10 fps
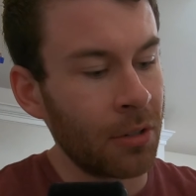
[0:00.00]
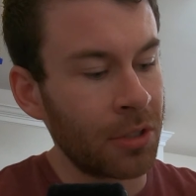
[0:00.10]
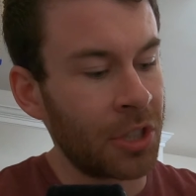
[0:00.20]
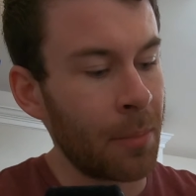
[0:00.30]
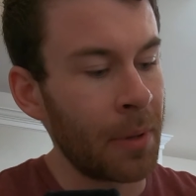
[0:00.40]

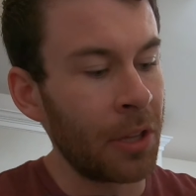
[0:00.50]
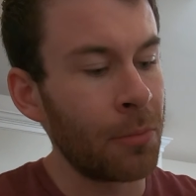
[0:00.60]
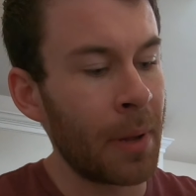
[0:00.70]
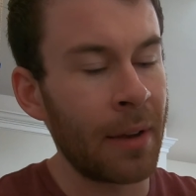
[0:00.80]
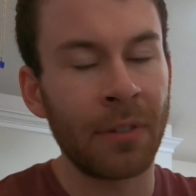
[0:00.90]
shipping.
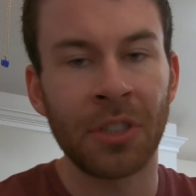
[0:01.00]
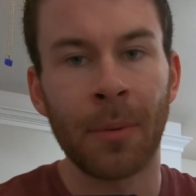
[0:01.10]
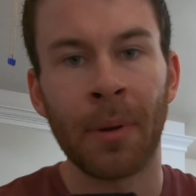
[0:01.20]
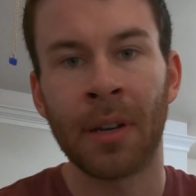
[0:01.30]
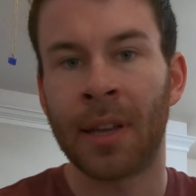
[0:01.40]
You pay for
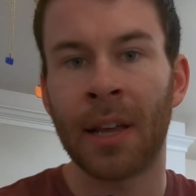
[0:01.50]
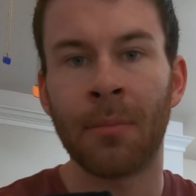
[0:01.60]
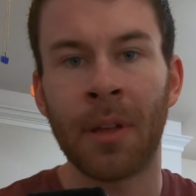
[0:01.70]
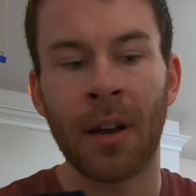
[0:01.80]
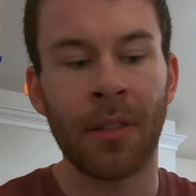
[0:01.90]
shipping to get
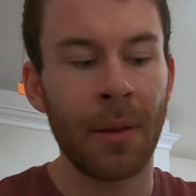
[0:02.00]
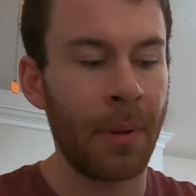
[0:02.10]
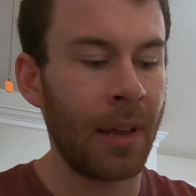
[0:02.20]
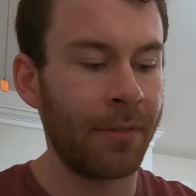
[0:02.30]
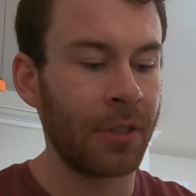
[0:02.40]
them there. They
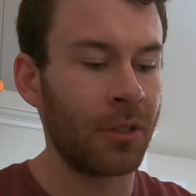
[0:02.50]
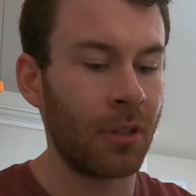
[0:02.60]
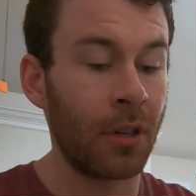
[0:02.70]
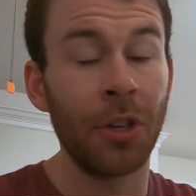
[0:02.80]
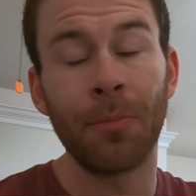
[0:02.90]
pay
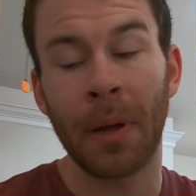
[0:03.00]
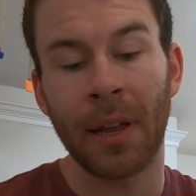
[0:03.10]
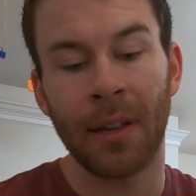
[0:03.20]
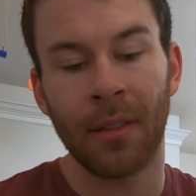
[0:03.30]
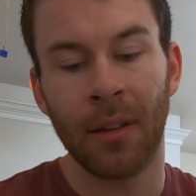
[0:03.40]
or you
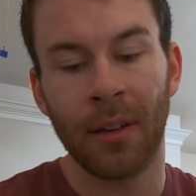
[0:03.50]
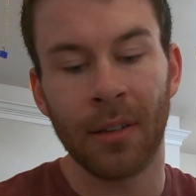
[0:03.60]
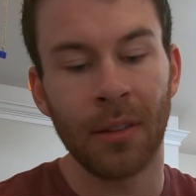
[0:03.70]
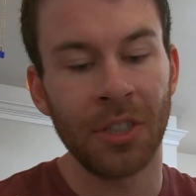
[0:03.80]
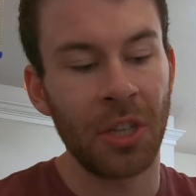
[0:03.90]
pay
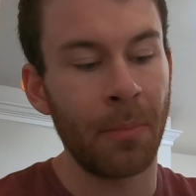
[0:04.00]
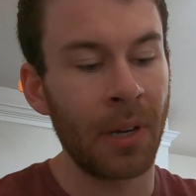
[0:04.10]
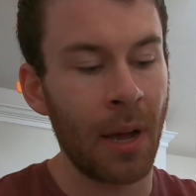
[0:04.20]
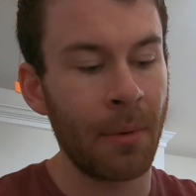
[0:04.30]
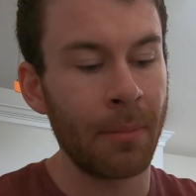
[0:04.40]
the
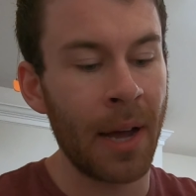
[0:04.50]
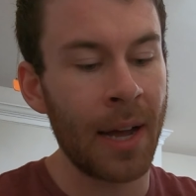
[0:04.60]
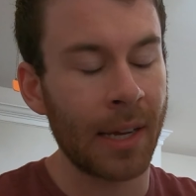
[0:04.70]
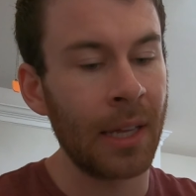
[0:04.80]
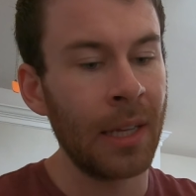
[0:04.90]
shipping coming
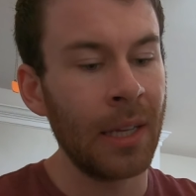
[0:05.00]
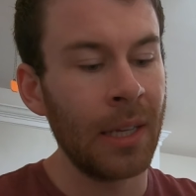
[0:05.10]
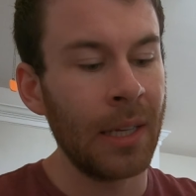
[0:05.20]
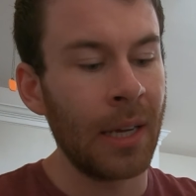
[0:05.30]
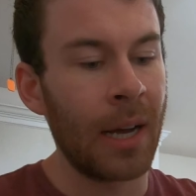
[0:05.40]
back.
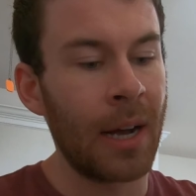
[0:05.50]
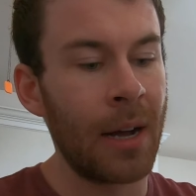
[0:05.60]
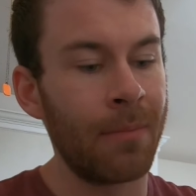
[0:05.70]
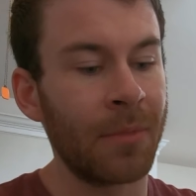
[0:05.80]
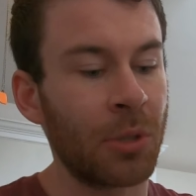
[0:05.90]

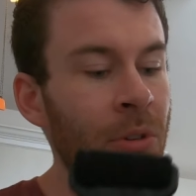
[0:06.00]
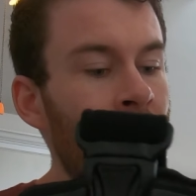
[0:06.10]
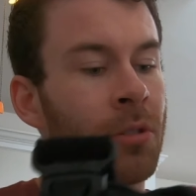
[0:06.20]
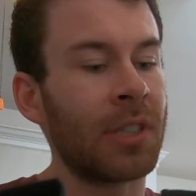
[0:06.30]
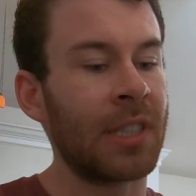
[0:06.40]
So when
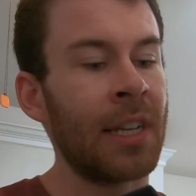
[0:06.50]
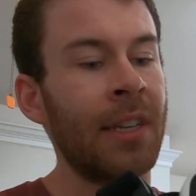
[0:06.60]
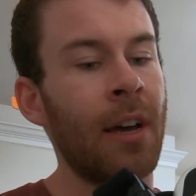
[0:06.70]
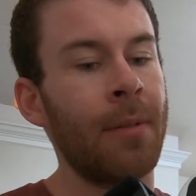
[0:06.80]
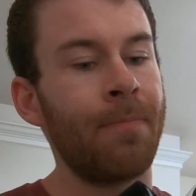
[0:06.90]
all was said
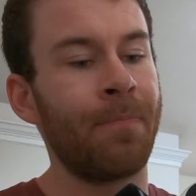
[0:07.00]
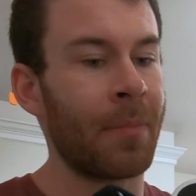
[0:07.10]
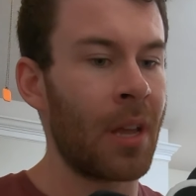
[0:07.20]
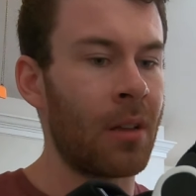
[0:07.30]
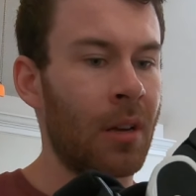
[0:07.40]
and done,
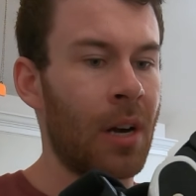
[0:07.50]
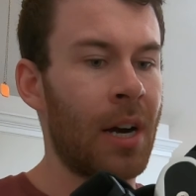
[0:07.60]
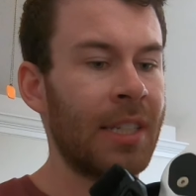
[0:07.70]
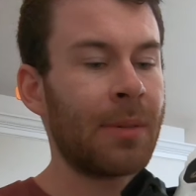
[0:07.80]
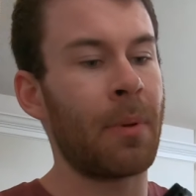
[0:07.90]

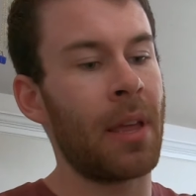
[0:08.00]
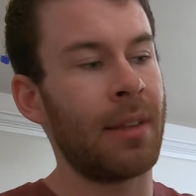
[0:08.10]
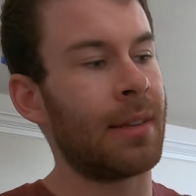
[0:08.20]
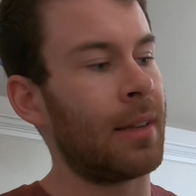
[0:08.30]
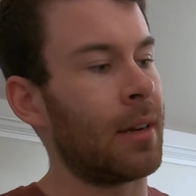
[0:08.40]
I
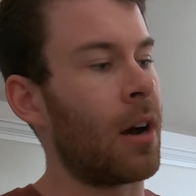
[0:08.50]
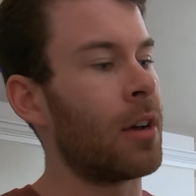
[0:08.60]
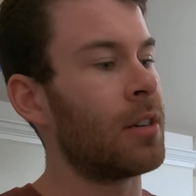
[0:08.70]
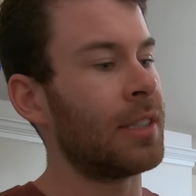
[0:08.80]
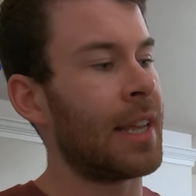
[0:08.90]
spent
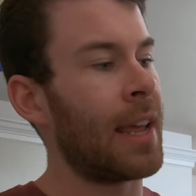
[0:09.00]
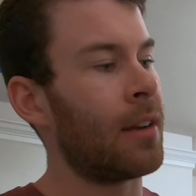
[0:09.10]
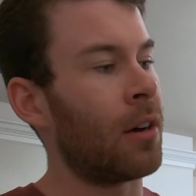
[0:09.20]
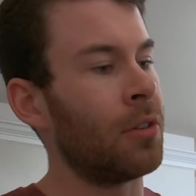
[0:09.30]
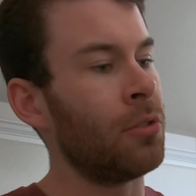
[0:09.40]

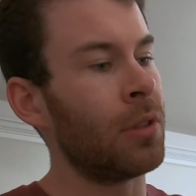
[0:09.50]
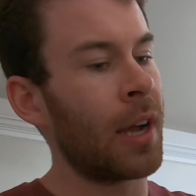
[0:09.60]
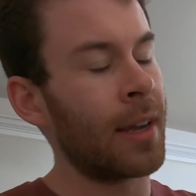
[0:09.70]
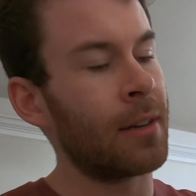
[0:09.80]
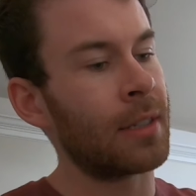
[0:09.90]
110 on new
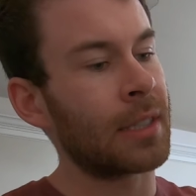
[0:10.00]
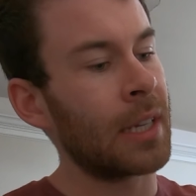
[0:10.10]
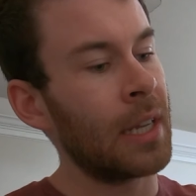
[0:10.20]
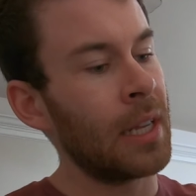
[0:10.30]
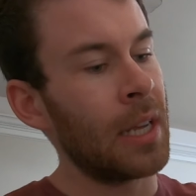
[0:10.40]
liners.
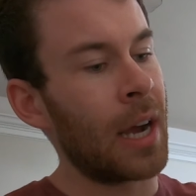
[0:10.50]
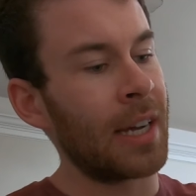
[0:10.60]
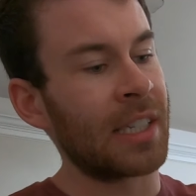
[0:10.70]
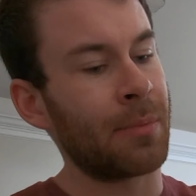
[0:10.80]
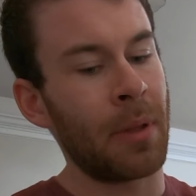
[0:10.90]

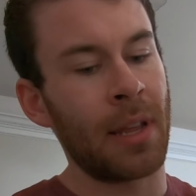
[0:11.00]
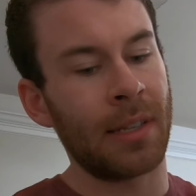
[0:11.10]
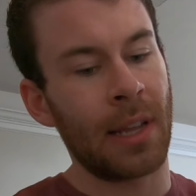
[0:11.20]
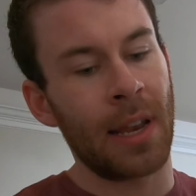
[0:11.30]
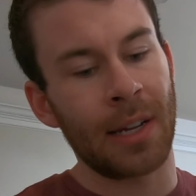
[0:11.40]
I
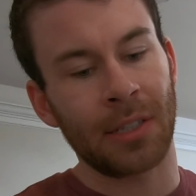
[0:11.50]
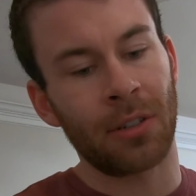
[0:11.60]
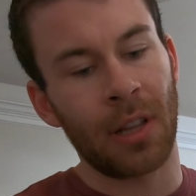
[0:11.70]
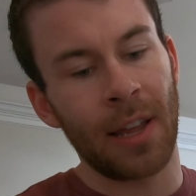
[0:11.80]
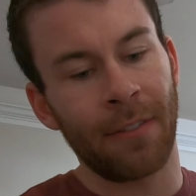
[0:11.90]
spent an
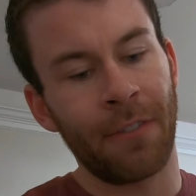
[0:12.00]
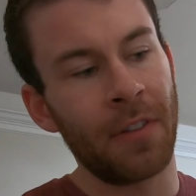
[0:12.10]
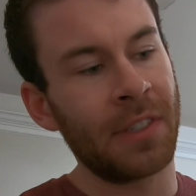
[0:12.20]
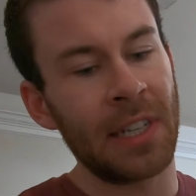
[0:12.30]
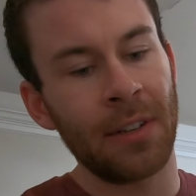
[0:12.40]
extra like
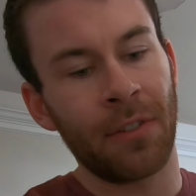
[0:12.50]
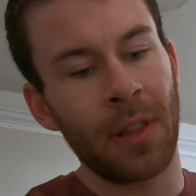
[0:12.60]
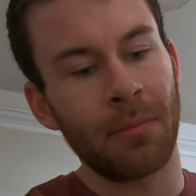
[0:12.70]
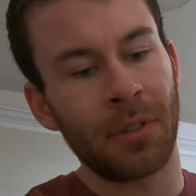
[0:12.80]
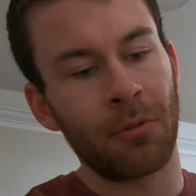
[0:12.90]
15 for
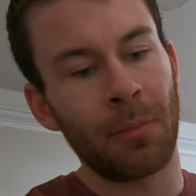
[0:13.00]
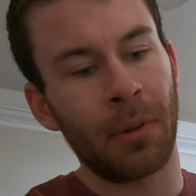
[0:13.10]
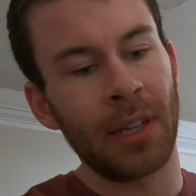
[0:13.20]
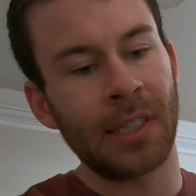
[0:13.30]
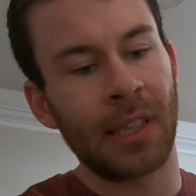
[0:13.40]
them to
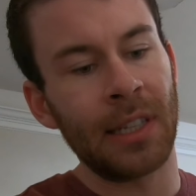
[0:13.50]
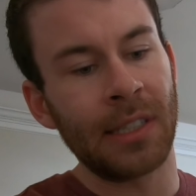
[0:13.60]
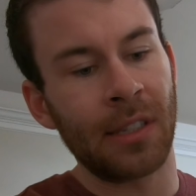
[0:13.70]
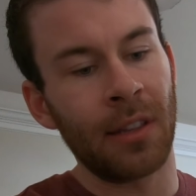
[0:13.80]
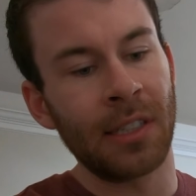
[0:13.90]
replace
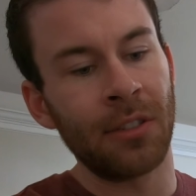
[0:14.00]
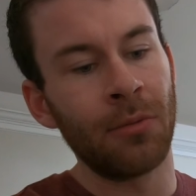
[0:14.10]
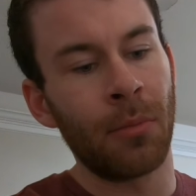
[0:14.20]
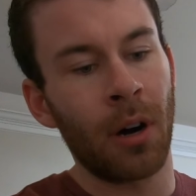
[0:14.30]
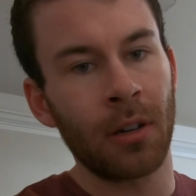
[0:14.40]
these to these
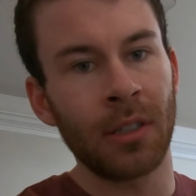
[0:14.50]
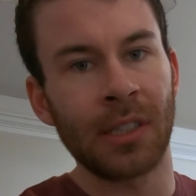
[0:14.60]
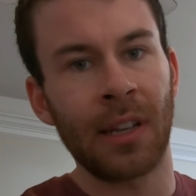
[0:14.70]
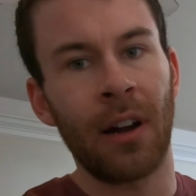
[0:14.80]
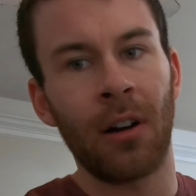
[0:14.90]
new modern
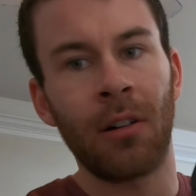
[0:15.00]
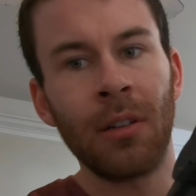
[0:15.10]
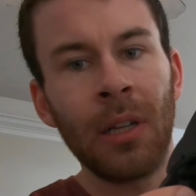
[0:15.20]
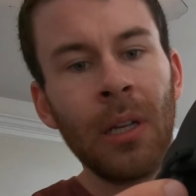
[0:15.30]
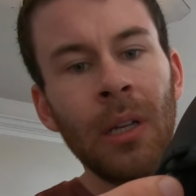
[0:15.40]
style